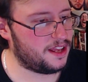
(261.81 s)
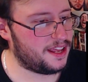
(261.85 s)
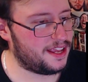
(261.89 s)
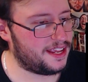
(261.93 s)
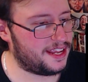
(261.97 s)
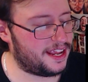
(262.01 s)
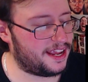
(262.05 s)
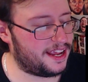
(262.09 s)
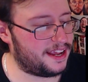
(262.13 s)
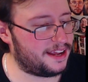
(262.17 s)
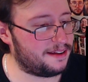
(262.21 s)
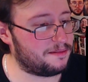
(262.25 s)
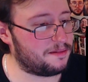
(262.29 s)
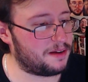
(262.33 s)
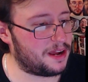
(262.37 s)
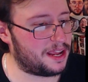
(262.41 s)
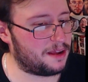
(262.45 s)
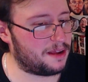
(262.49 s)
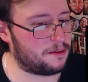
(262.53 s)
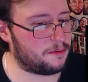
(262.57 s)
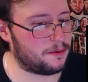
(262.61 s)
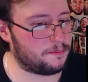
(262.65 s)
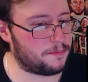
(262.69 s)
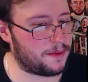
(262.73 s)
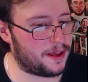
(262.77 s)
Yeah, he went, he
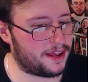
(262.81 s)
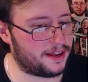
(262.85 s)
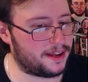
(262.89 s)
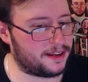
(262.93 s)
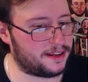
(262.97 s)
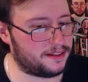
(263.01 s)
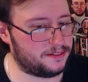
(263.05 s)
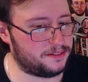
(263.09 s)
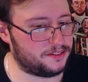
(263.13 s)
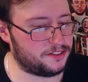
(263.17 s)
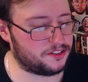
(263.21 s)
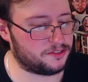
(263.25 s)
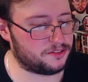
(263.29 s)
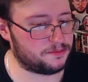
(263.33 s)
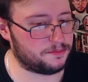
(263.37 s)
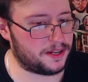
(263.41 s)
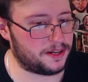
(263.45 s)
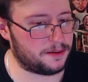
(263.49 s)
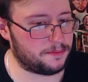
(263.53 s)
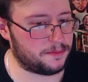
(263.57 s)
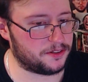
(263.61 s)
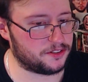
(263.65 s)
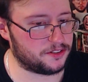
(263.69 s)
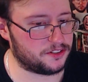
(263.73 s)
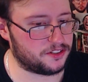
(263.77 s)
went back and just made a
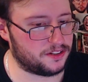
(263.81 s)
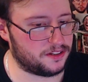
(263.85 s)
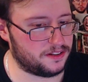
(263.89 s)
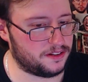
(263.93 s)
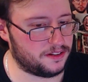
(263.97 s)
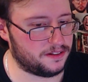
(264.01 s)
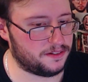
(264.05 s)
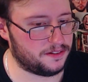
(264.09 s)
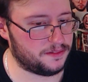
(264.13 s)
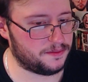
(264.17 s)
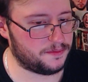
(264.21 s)
bunch of